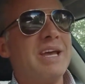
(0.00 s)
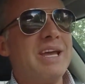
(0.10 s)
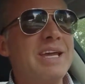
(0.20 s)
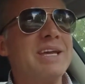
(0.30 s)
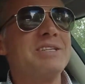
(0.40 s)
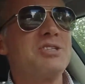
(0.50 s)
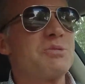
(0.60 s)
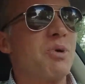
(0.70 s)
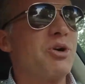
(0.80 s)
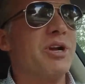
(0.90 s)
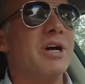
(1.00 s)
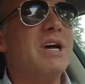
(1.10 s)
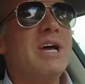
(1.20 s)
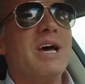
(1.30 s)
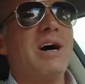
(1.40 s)
in Smyrna.
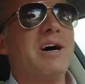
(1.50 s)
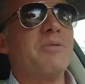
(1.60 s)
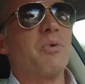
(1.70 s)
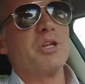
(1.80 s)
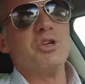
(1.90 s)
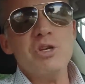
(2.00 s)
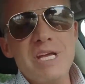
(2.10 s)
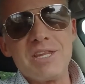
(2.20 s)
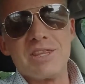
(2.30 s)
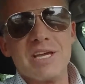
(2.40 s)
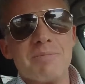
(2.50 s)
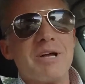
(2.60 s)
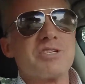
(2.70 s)
What a unique thing about